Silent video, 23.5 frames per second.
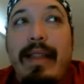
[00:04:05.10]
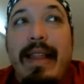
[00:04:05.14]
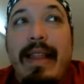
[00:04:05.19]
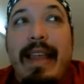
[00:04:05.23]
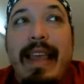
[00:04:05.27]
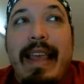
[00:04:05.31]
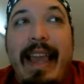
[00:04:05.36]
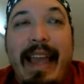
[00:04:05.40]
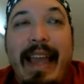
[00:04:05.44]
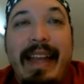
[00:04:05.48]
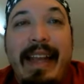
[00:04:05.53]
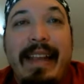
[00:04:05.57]

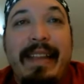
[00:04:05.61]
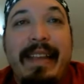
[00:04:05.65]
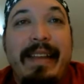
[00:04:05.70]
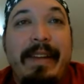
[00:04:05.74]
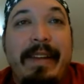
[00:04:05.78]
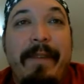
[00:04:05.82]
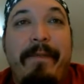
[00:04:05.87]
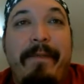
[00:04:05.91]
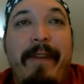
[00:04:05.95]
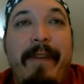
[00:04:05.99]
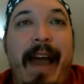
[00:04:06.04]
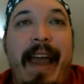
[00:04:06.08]
it is a
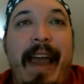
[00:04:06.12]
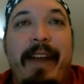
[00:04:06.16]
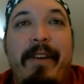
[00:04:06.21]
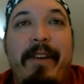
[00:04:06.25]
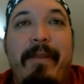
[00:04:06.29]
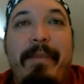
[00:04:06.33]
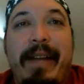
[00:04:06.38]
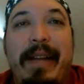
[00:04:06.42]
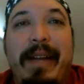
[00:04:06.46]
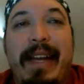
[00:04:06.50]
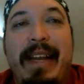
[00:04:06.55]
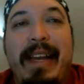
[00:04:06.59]
definer,
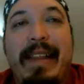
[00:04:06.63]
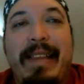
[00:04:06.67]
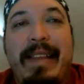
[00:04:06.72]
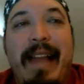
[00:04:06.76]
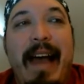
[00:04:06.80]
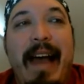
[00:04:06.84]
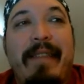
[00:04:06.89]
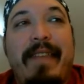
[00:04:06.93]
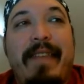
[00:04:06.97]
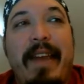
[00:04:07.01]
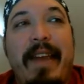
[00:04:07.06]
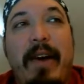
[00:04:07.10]
but it is
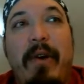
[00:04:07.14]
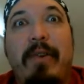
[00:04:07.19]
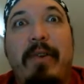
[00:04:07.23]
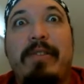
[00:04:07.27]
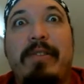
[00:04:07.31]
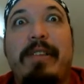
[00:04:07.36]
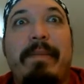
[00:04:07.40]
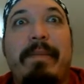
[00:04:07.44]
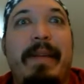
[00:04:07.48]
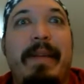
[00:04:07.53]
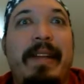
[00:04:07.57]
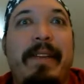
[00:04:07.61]
not the
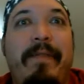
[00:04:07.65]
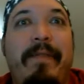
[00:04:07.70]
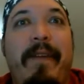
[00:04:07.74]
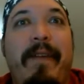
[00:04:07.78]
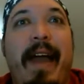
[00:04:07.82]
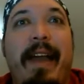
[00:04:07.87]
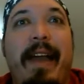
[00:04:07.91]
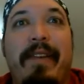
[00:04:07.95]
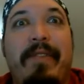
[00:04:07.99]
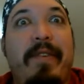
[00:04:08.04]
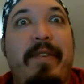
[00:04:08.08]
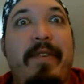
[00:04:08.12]
ultimate
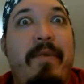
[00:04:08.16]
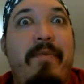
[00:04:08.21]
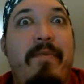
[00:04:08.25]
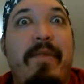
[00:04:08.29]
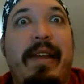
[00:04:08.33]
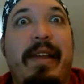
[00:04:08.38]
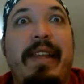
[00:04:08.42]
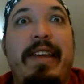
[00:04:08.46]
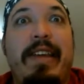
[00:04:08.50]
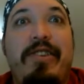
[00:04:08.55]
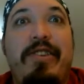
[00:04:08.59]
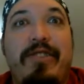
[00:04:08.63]
definer that
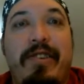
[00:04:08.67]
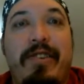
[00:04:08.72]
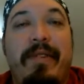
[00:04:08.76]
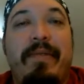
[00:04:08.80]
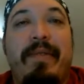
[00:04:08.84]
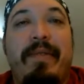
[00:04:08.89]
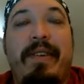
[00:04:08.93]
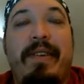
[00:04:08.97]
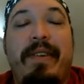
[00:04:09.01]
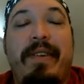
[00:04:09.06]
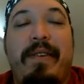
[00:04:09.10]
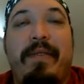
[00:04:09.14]
really
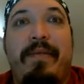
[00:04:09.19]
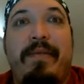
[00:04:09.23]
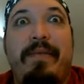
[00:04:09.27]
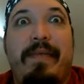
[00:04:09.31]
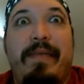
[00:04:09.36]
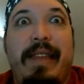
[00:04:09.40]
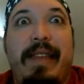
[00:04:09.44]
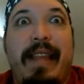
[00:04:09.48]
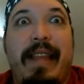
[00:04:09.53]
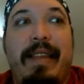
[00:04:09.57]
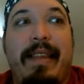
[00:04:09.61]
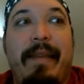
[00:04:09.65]
shows you
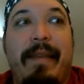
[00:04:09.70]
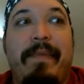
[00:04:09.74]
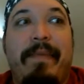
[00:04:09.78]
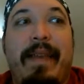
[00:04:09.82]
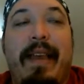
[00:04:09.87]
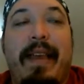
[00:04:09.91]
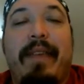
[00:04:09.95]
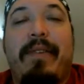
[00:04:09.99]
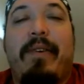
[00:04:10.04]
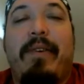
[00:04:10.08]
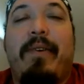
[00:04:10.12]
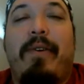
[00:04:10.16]
that something
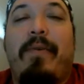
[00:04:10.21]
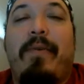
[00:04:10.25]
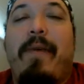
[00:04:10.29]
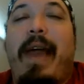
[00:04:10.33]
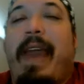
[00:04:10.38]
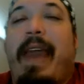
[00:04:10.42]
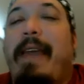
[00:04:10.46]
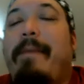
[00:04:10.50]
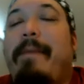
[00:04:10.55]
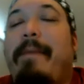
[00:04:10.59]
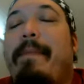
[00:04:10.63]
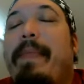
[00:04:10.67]
is
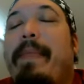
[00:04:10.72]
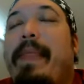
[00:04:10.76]
alt-right.